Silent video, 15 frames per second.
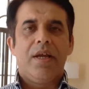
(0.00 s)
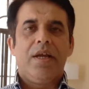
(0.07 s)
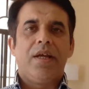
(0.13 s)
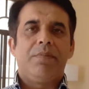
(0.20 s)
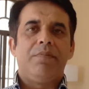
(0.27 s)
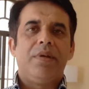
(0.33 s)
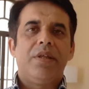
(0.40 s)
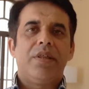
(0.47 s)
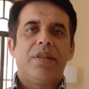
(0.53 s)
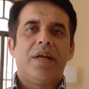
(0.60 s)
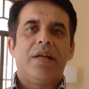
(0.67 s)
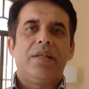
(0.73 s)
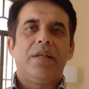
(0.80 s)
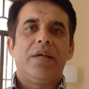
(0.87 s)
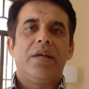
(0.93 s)
it means
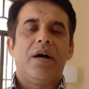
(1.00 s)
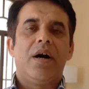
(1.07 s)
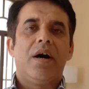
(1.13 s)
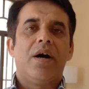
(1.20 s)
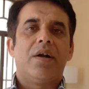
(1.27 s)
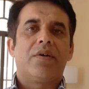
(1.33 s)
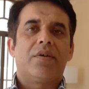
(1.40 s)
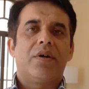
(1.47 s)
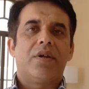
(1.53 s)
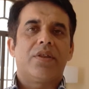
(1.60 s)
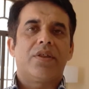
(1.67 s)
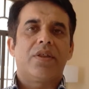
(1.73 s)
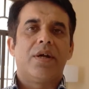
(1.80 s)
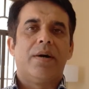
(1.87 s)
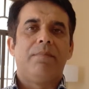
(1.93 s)
that there are
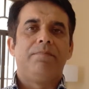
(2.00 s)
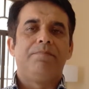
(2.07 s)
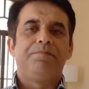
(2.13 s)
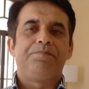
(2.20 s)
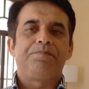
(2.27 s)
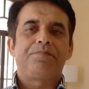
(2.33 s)
some